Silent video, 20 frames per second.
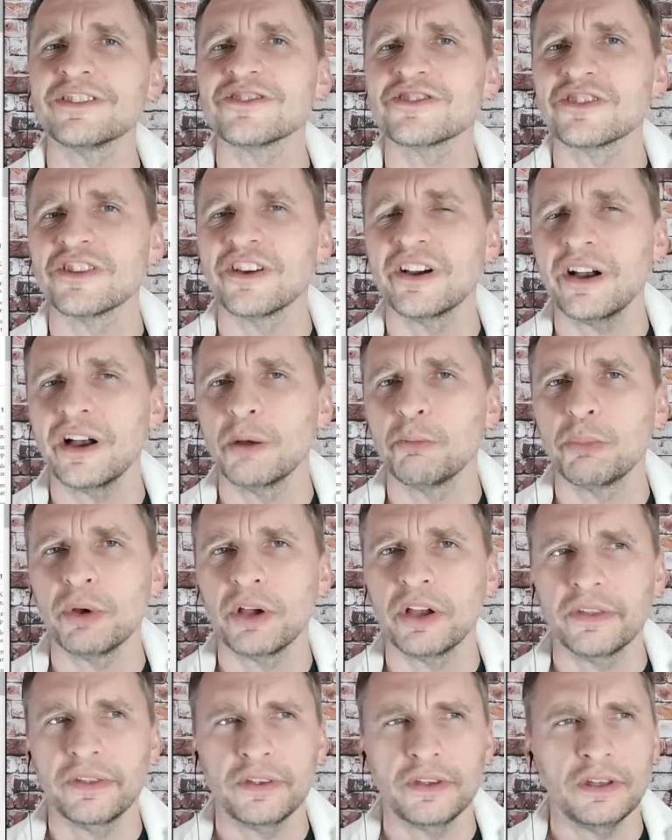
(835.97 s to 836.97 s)
is
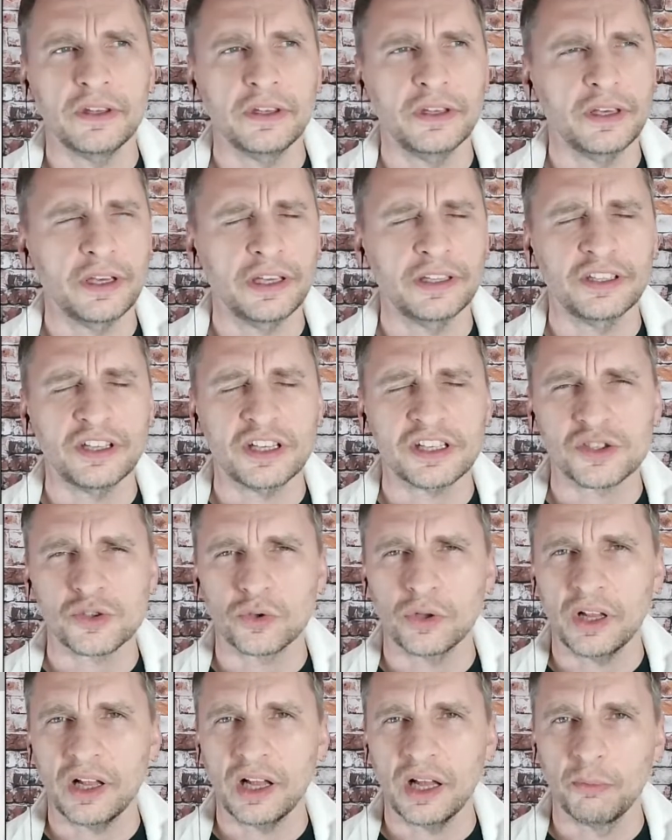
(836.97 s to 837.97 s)
the
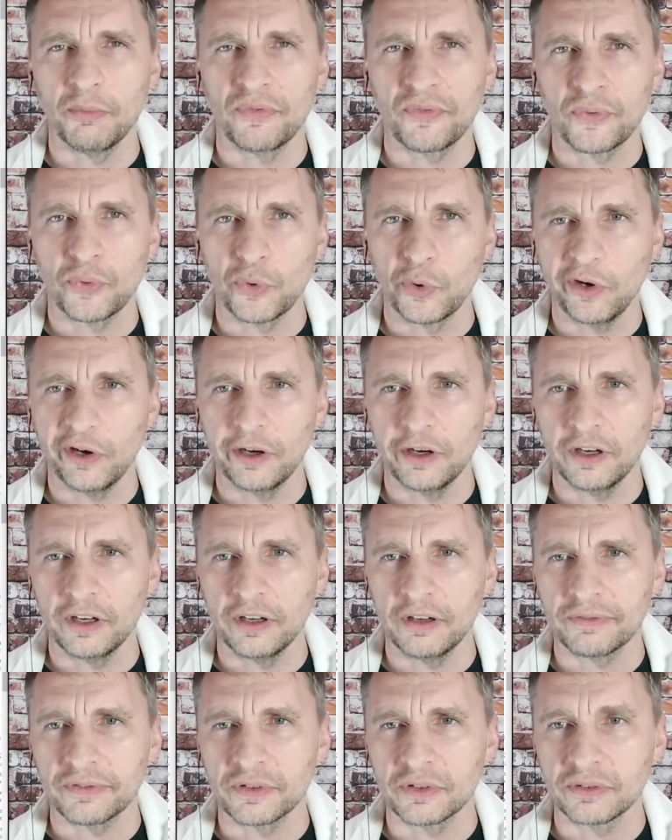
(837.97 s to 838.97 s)
industrial hub
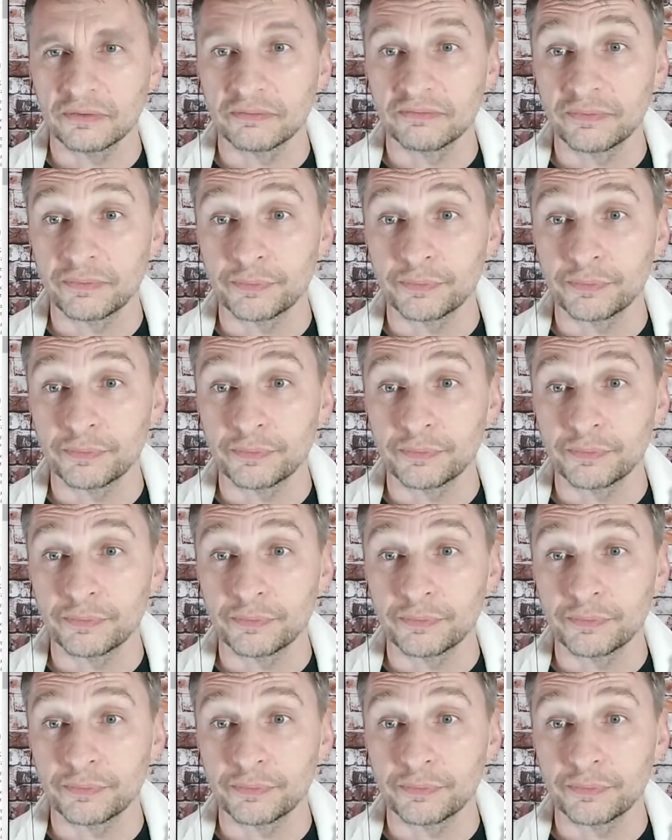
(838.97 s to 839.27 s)
for